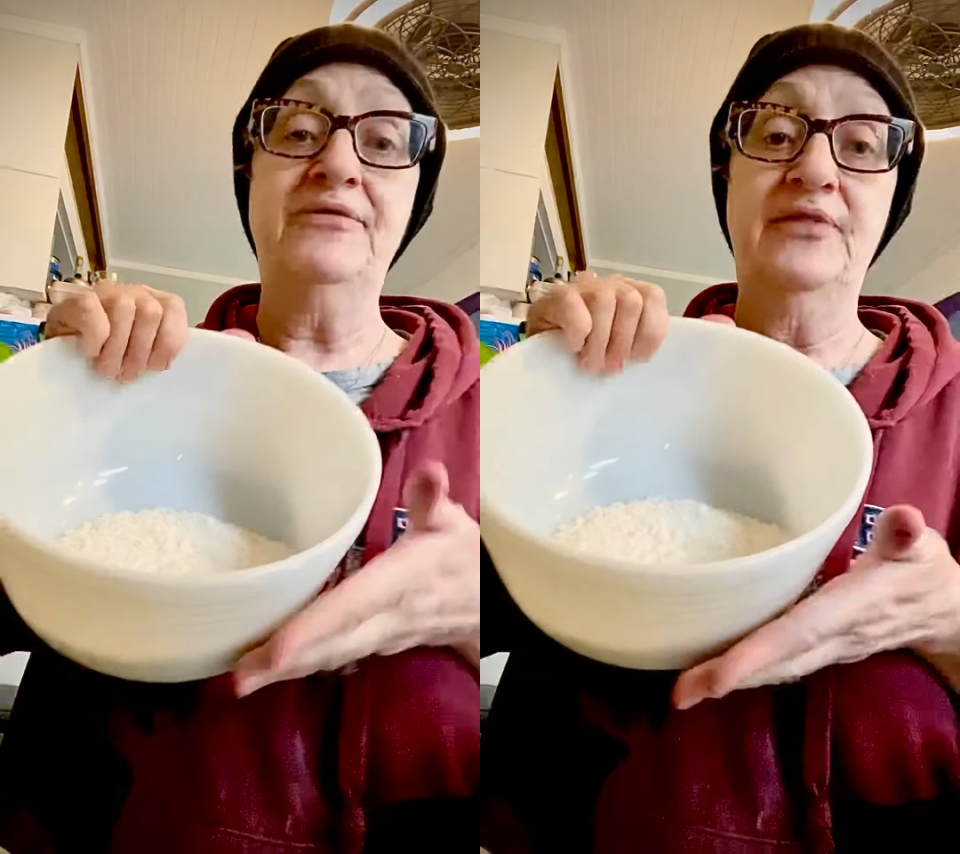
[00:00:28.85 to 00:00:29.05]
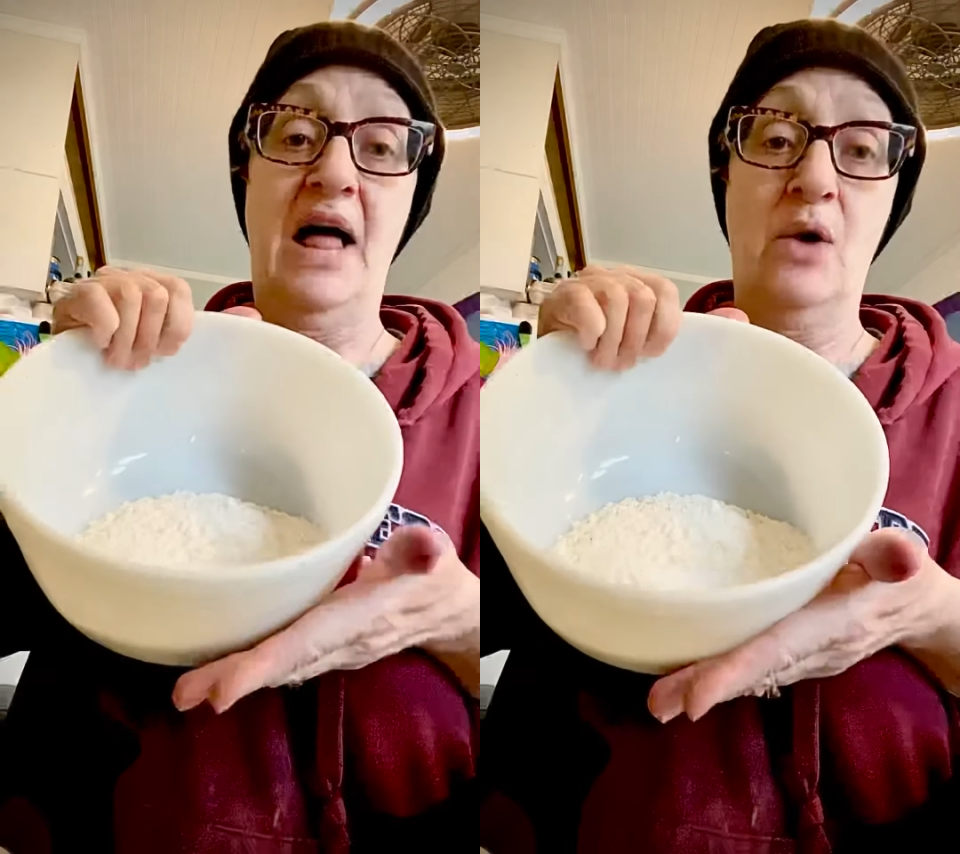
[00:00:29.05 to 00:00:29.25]

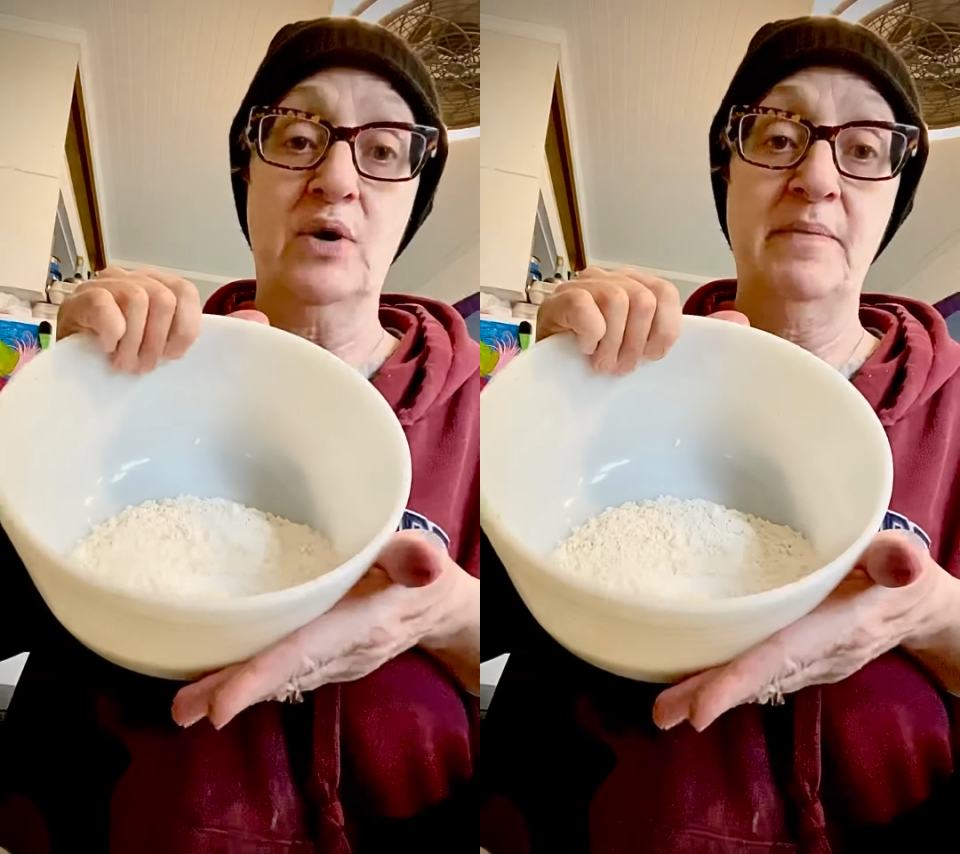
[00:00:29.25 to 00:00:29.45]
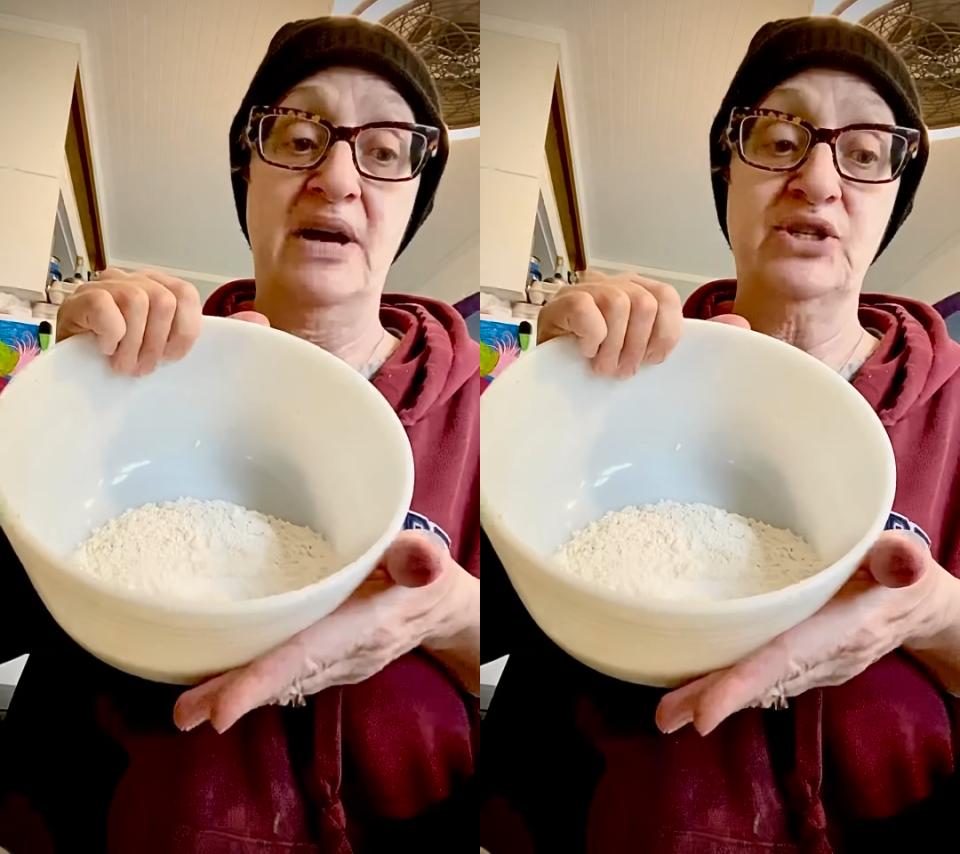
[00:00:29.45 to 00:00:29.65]

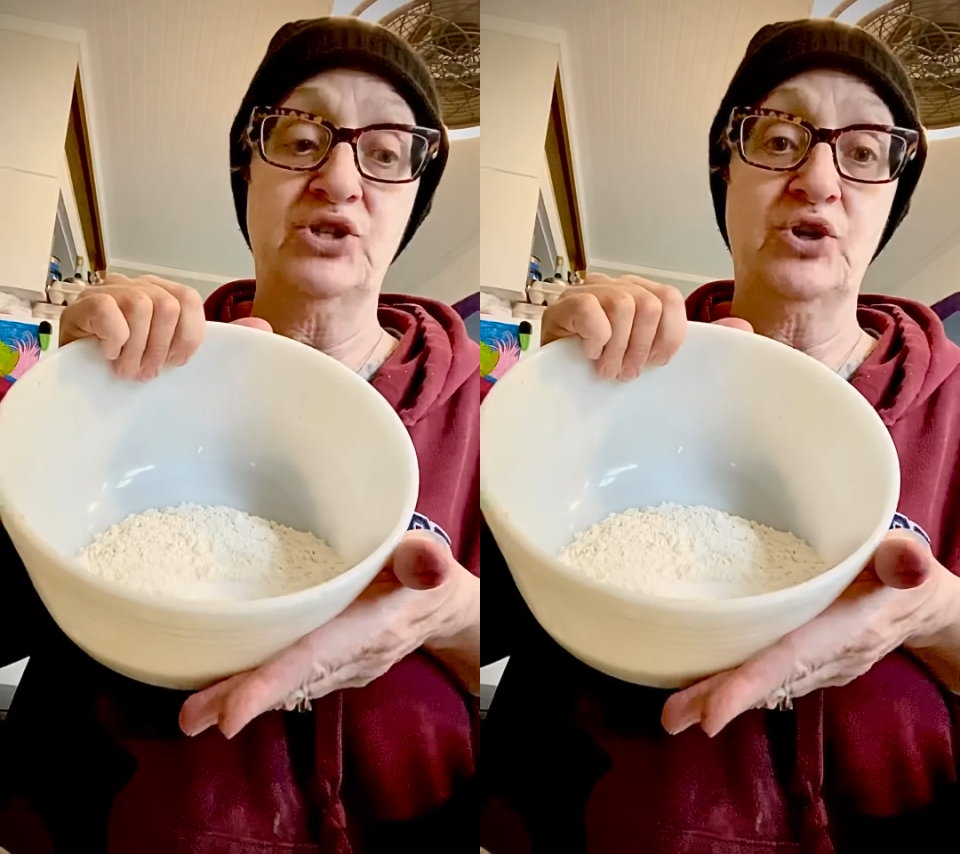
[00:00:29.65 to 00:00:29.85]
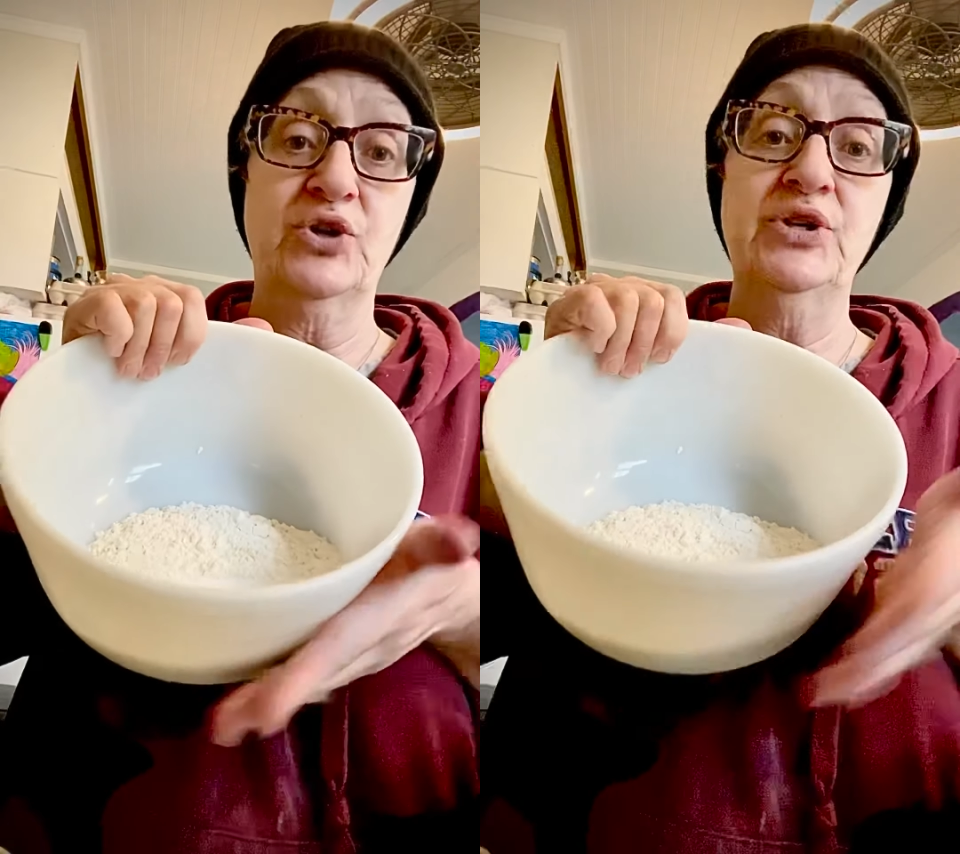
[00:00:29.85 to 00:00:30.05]
flour
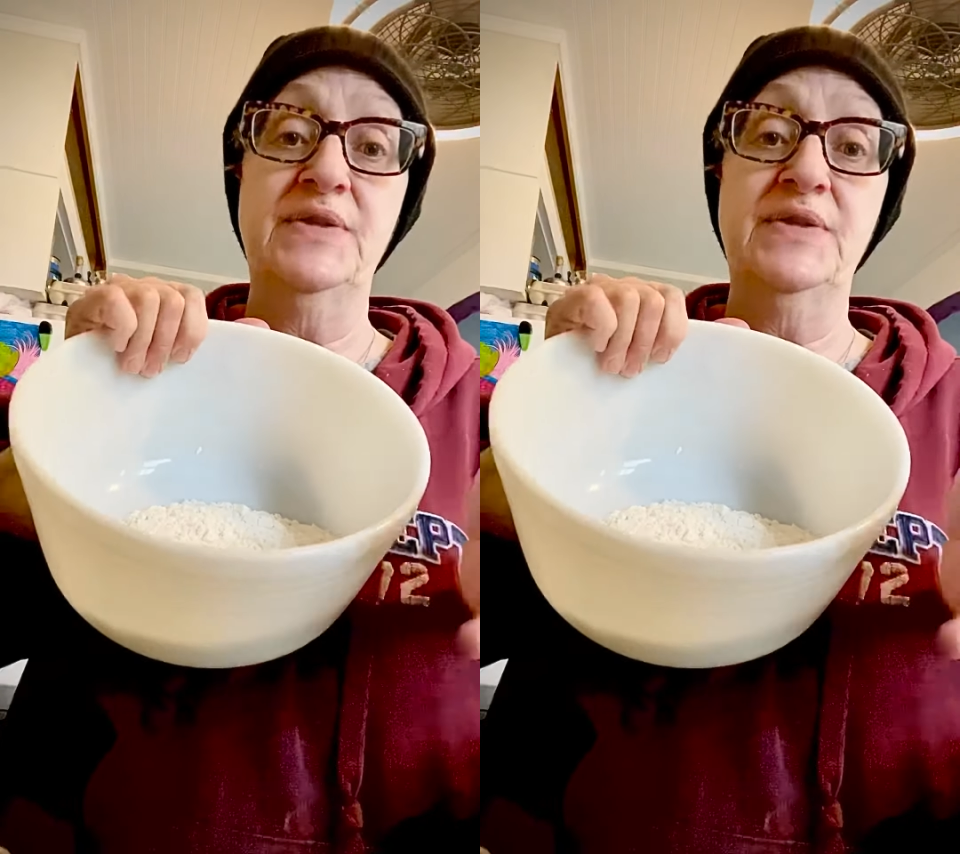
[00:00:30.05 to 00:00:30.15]
measured.